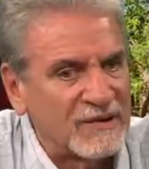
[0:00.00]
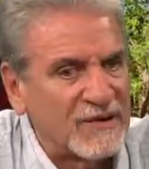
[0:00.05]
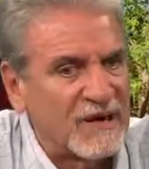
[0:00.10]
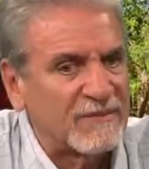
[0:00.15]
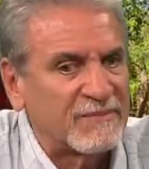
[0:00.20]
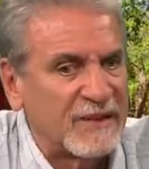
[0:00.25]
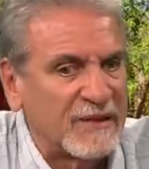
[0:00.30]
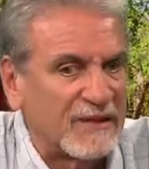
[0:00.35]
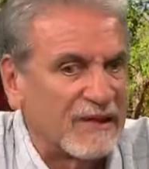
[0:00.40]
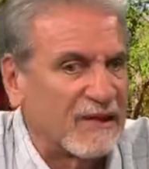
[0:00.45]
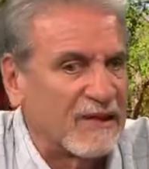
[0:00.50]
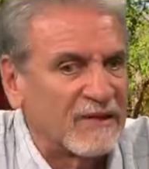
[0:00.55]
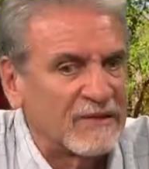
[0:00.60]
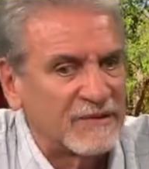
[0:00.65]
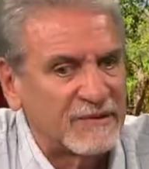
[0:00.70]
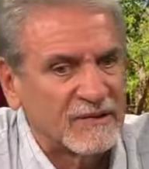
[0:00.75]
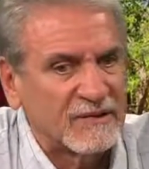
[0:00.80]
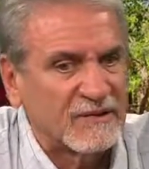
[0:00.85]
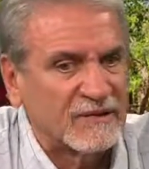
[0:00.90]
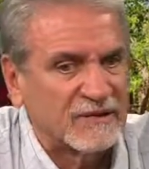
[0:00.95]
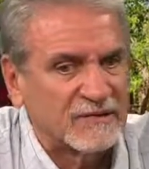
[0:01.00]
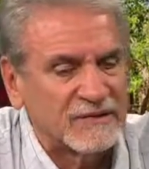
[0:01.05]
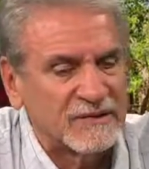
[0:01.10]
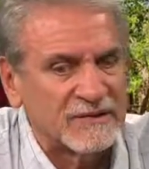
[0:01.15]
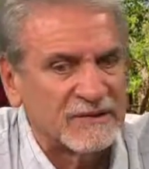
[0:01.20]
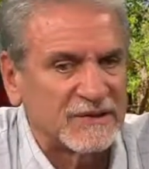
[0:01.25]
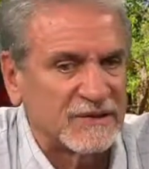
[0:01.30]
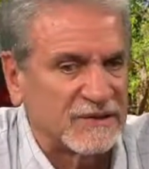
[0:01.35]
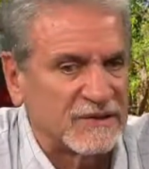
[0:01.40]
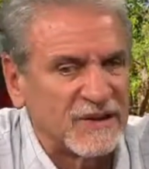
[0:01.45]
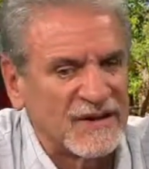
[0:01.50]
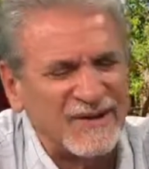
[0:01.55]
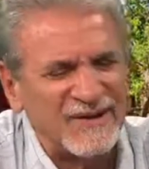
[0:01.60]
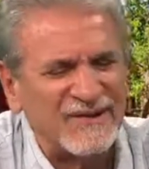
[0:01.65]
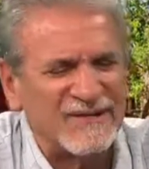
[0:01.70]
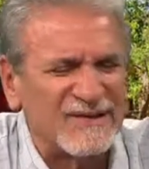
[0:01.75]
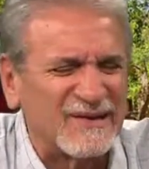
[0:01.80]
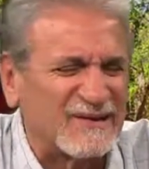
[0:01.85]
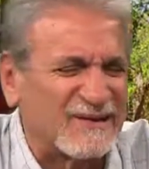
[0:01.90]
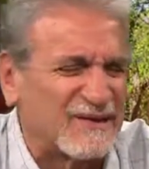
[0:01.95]
Like my calendar goes
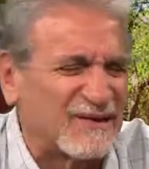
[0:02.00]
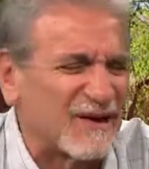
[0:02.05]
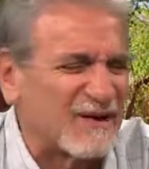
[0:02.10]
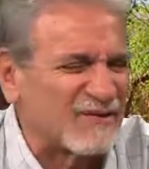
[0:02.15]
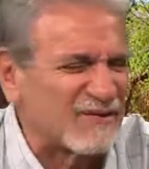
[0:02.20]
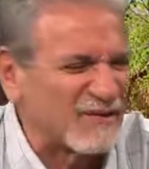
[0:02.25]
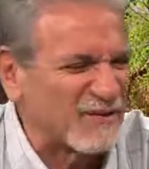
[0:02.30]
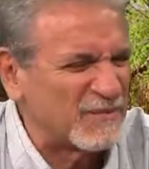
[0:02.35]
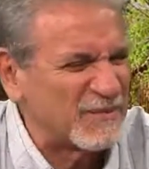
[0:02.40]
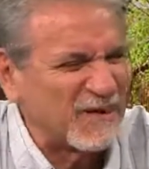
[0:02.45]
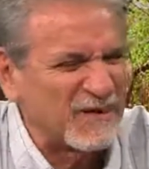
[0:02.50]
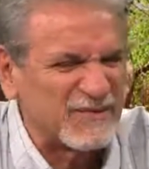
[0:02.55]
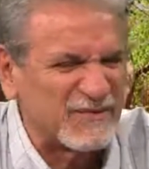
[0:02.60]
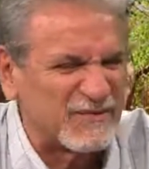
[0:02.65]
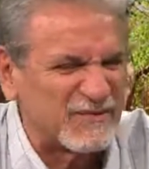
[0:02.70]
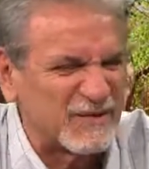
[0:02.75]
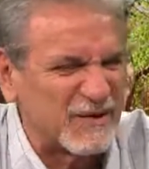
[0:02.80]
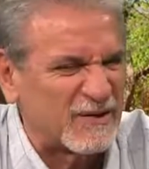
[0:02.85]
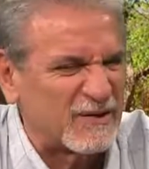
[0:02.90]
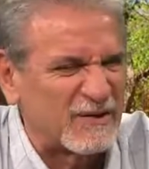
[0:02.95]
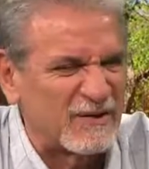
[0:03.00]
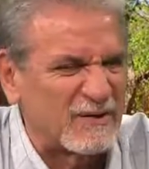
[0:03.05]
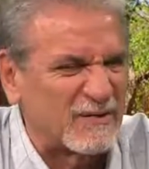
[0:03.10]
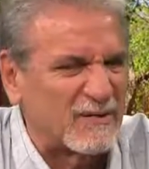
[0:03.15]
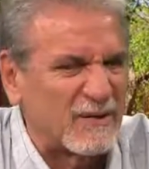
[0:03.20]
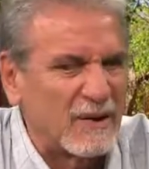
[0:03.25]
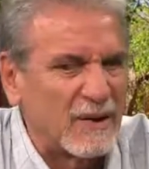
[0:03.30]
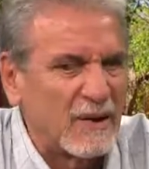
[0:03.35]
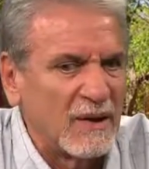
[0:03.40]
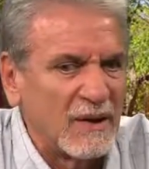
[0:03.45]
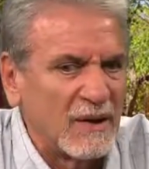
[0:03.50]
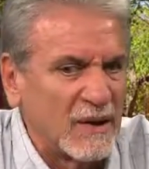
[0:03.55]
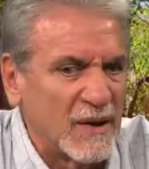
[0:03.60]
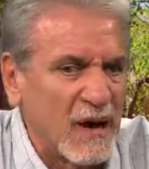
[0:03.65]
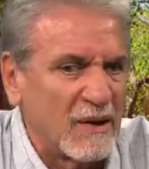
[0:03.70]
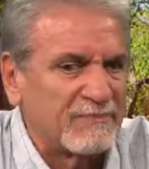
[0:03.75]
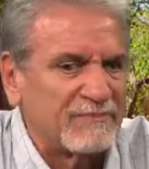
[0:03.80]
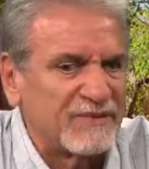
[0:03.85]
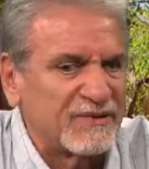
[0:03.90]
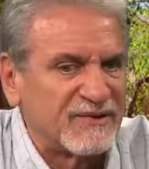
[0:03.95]
into next year, but I just try to do
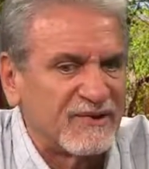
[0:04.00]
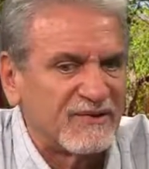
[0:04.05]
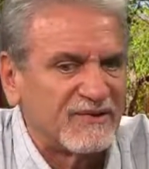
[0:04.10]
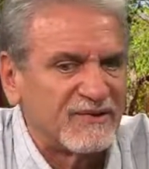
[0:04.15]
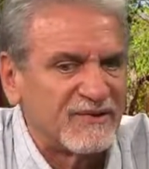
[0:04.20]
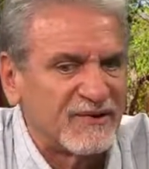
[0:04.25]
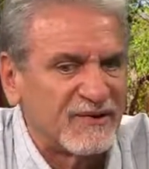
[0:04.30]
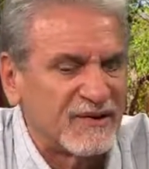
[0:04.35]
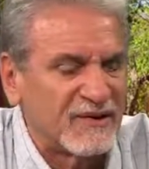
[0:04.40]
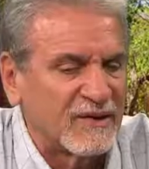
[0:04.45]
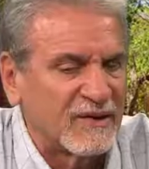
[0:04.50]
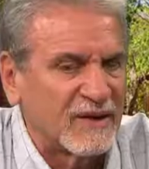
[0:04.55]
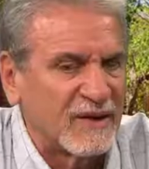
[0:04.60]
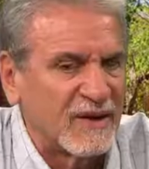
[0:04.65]
up to this year.